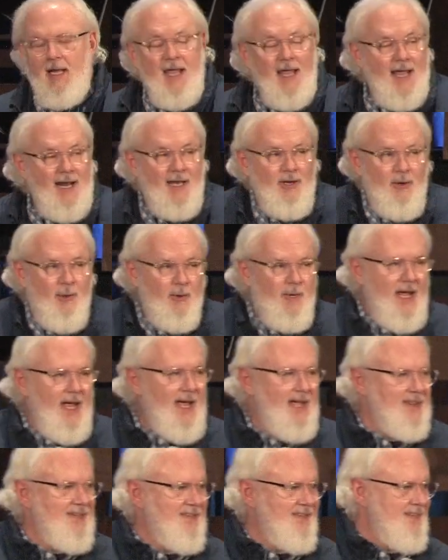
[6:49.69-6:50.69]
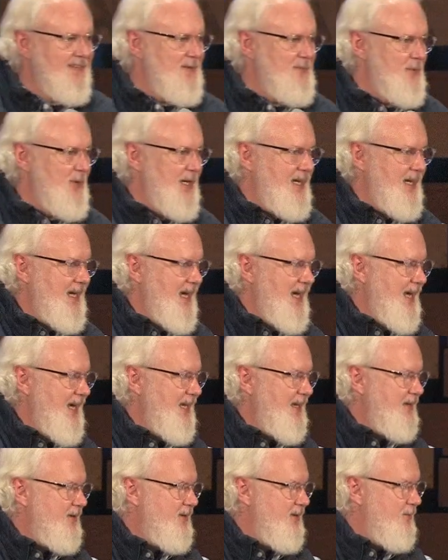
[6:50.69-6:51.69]
and I don't act the same way
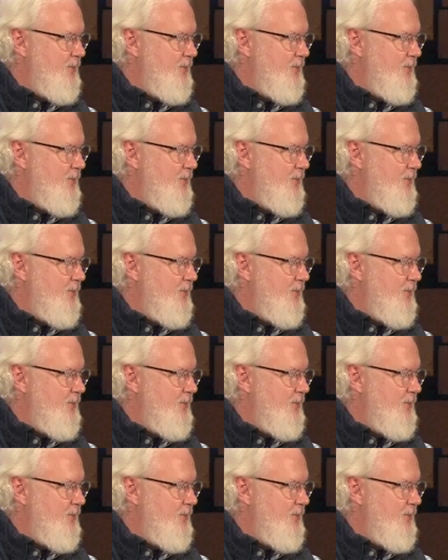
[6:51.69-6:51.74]
at